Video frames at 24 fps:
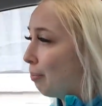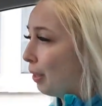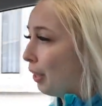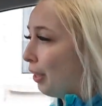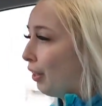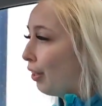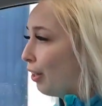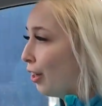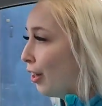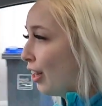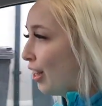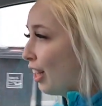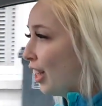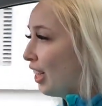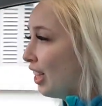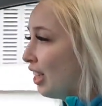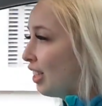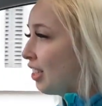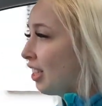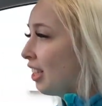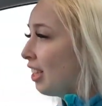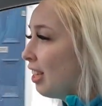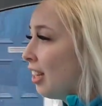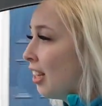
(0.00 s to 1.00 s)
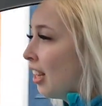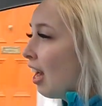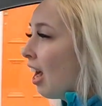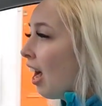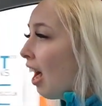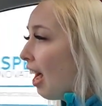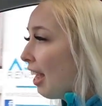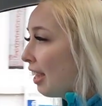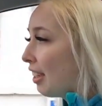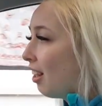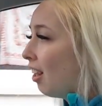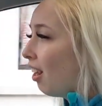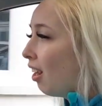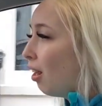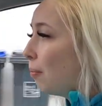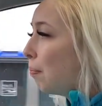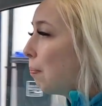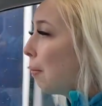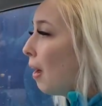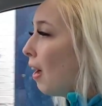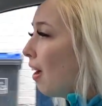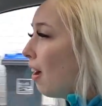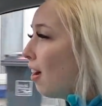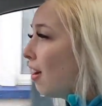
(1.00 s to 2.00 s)
because I
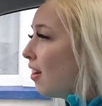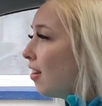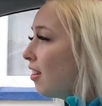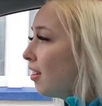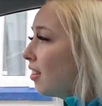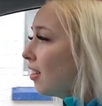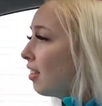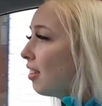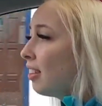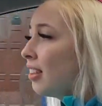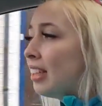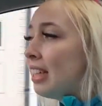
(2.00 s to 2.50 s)
can't park.